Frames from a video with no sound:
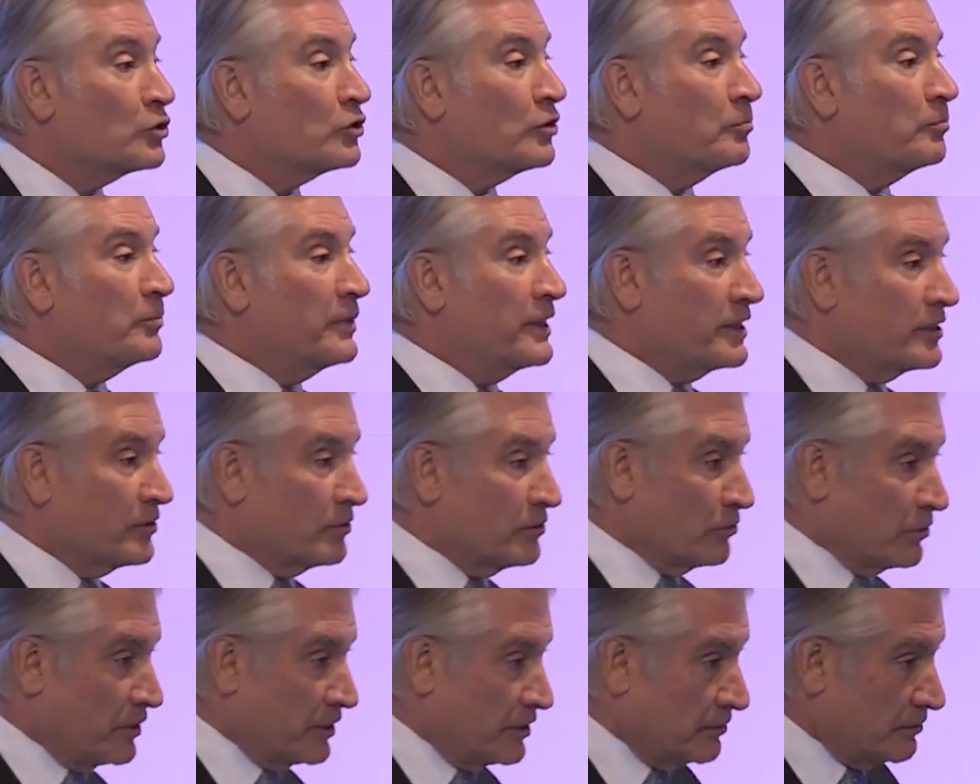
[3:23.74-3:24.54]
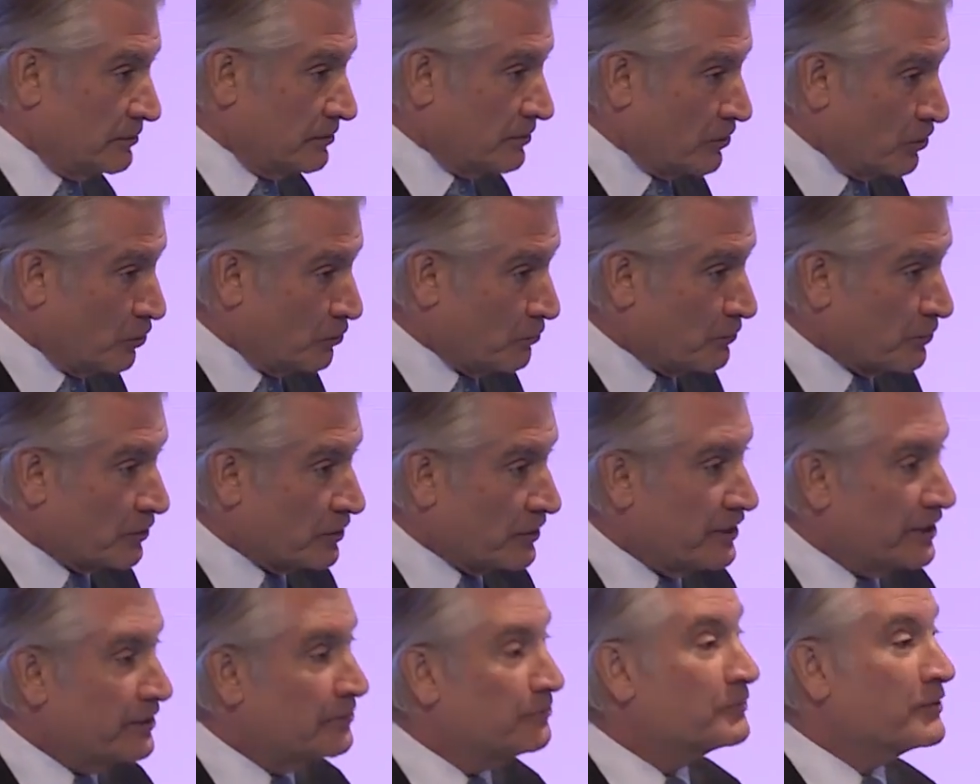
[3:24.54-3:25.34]
a bigger one.
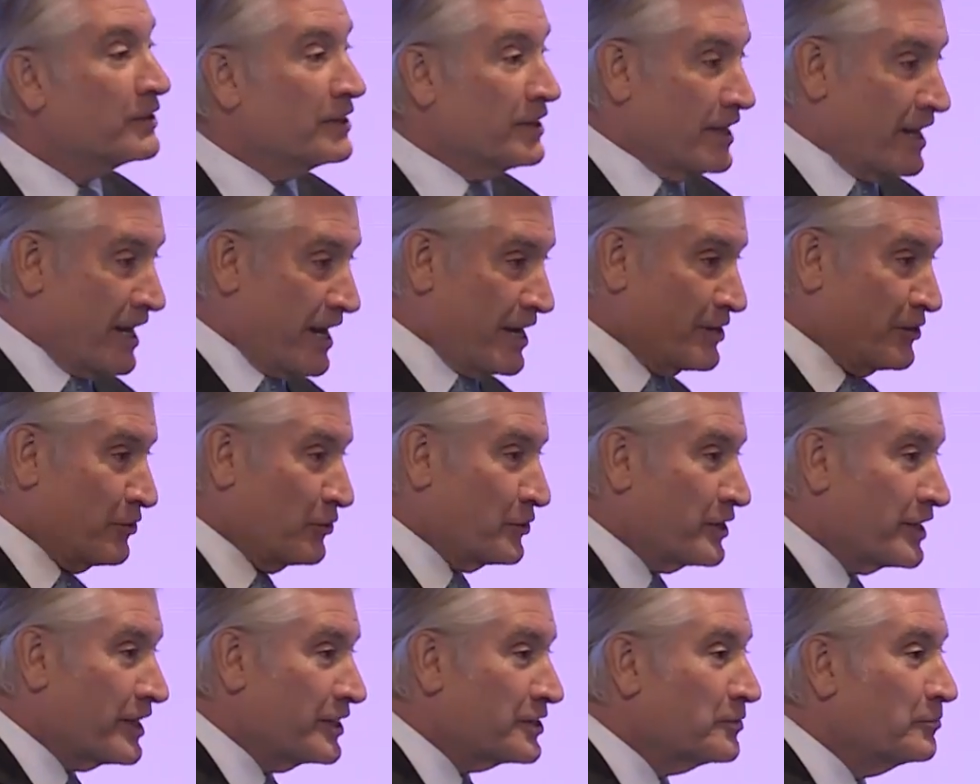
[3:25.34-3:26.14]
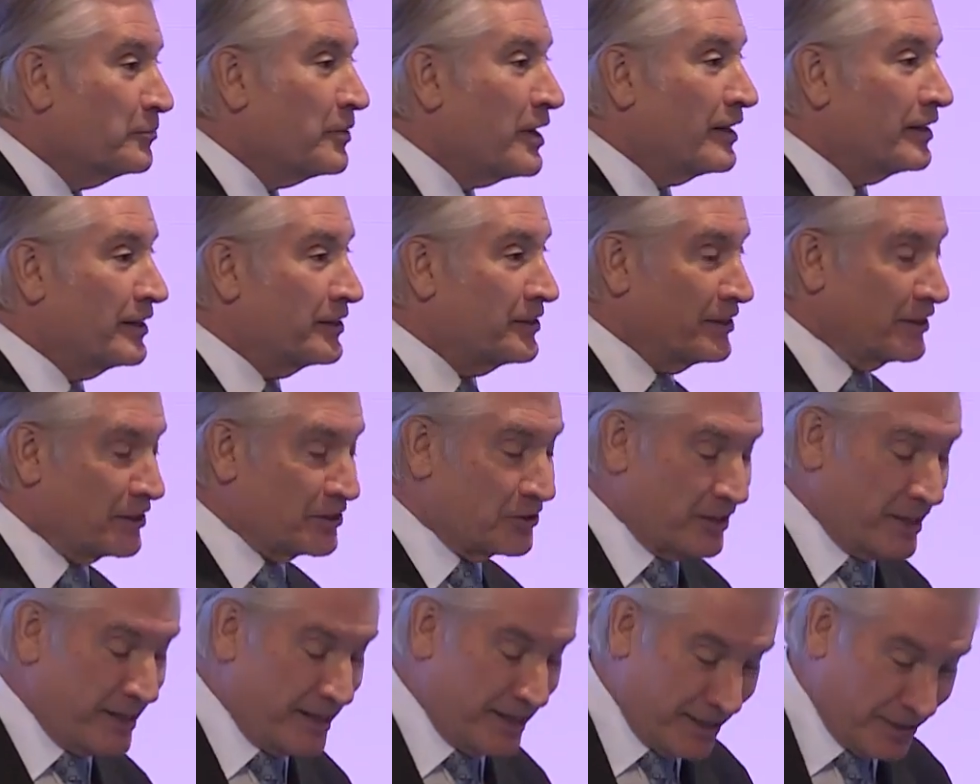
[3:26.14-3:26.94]
Hopefully, I know you got some politics
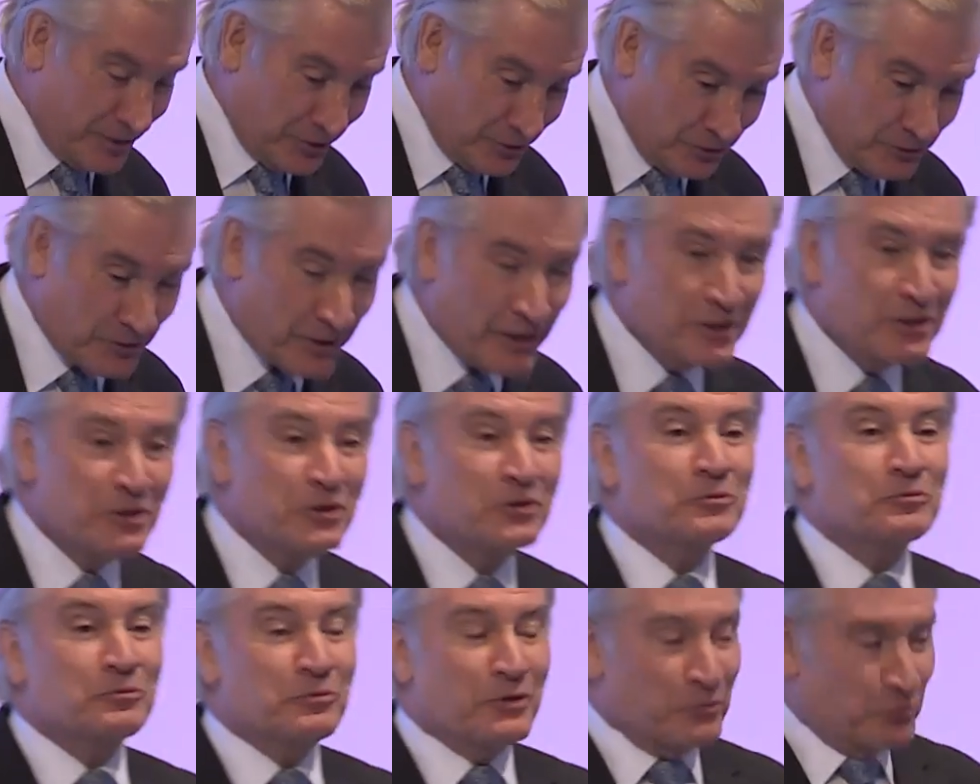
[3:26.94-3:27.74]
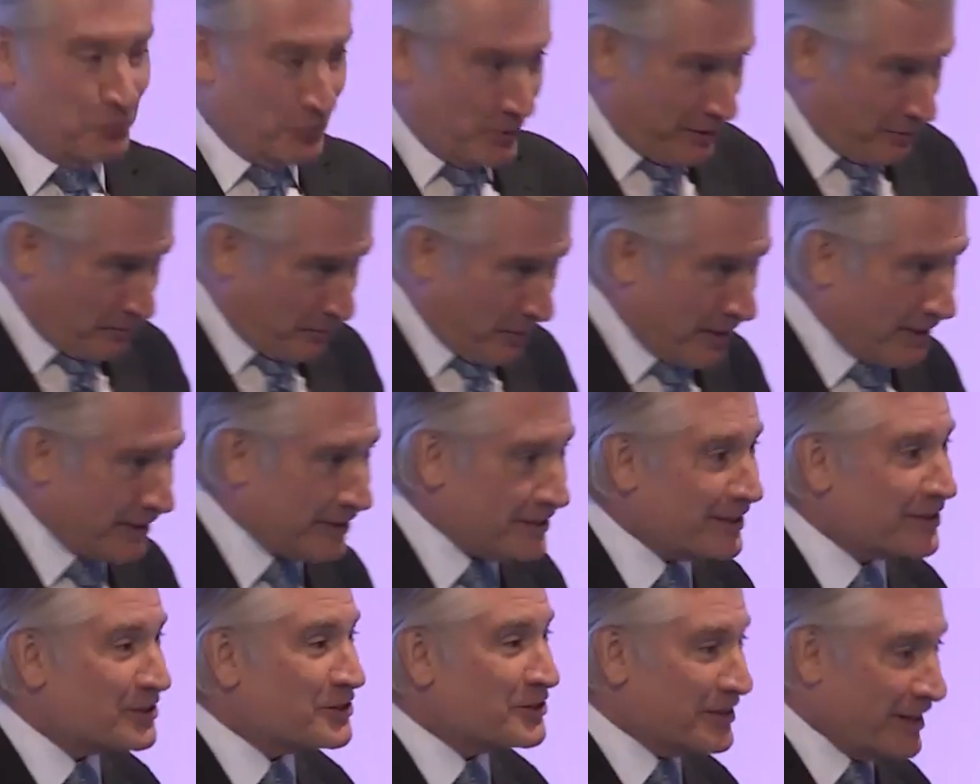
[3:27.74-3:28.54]
to handle. But when the
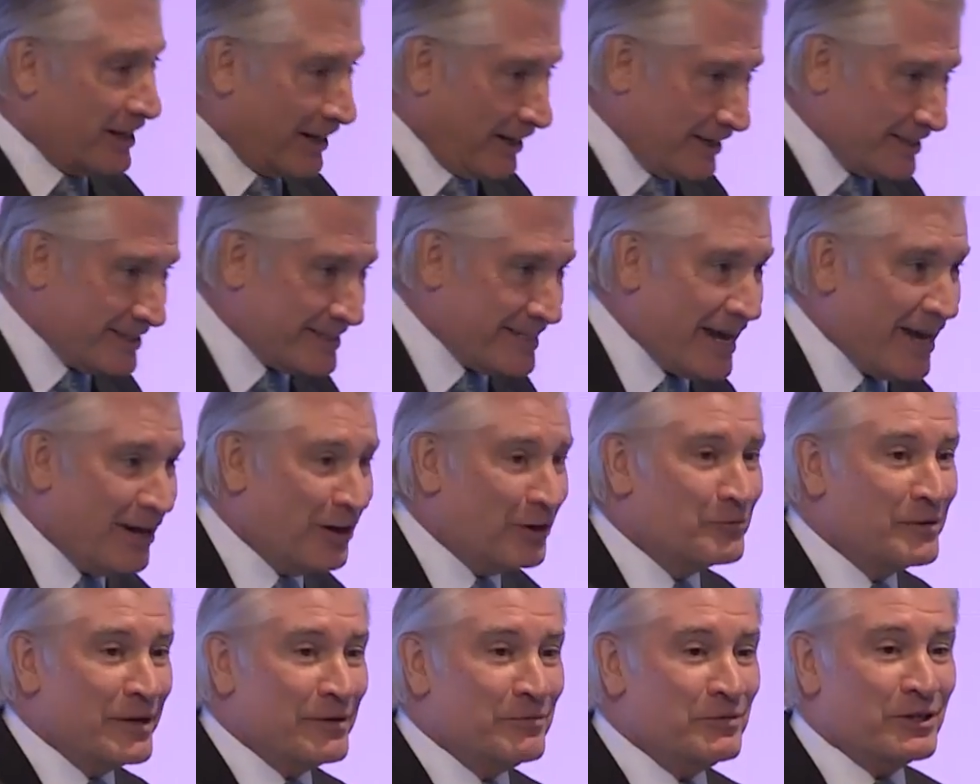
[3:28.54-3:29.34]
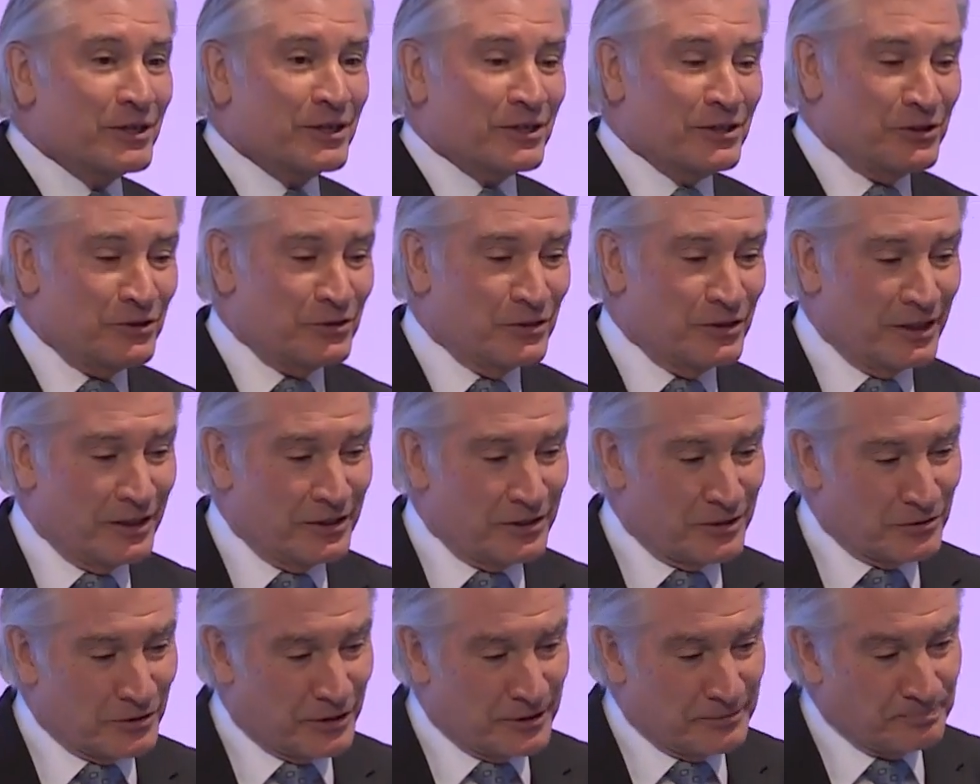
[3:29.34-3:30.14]
politics settles down, maybe you can do another
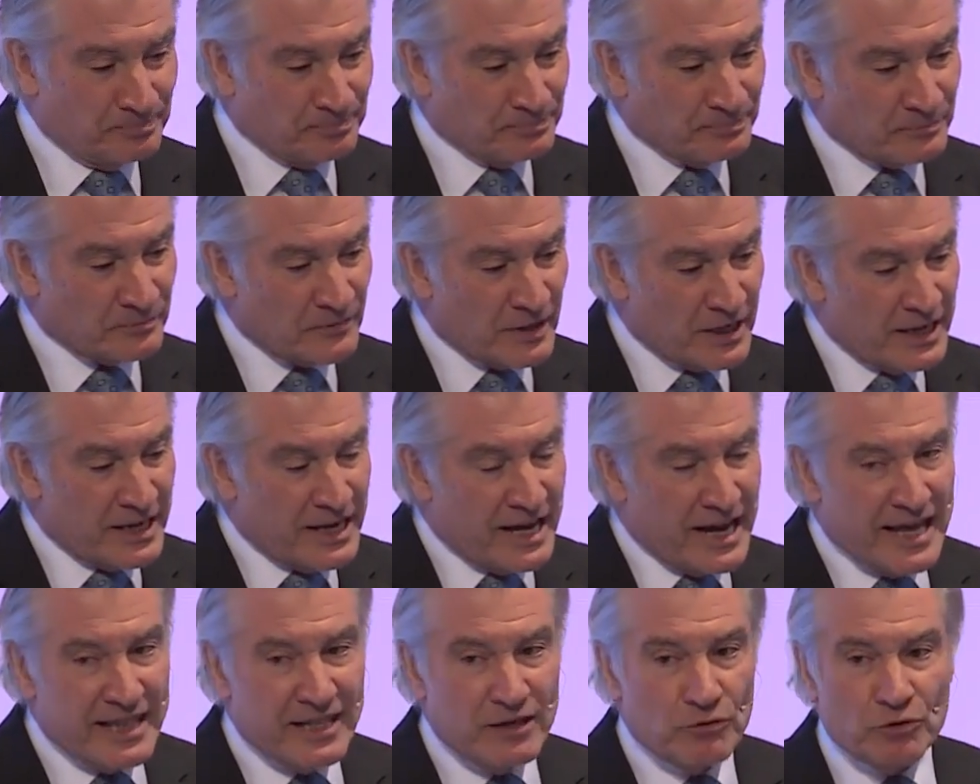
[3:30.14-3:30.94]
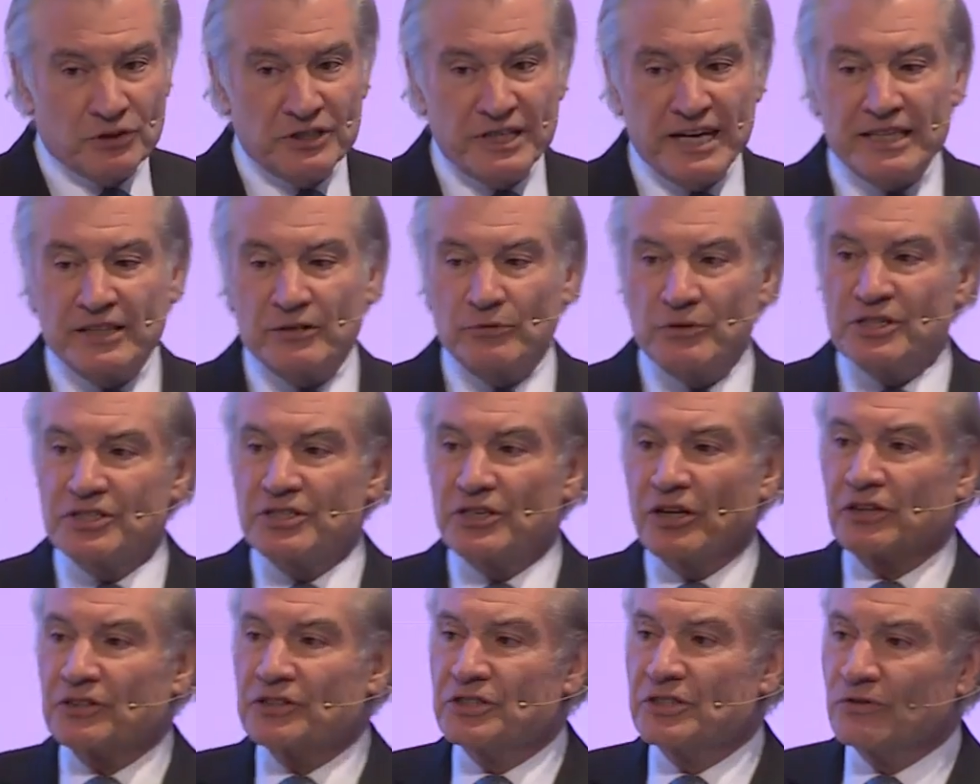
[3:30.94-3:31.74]
one. And then we'll take the
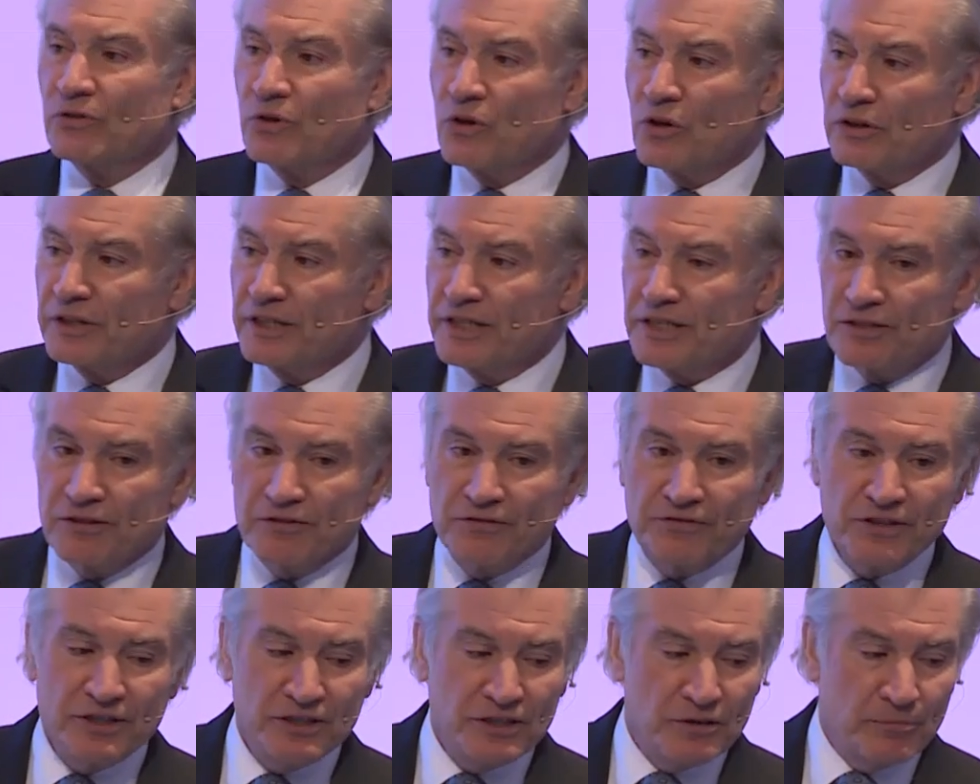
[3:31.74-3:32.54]
results of all these and feed them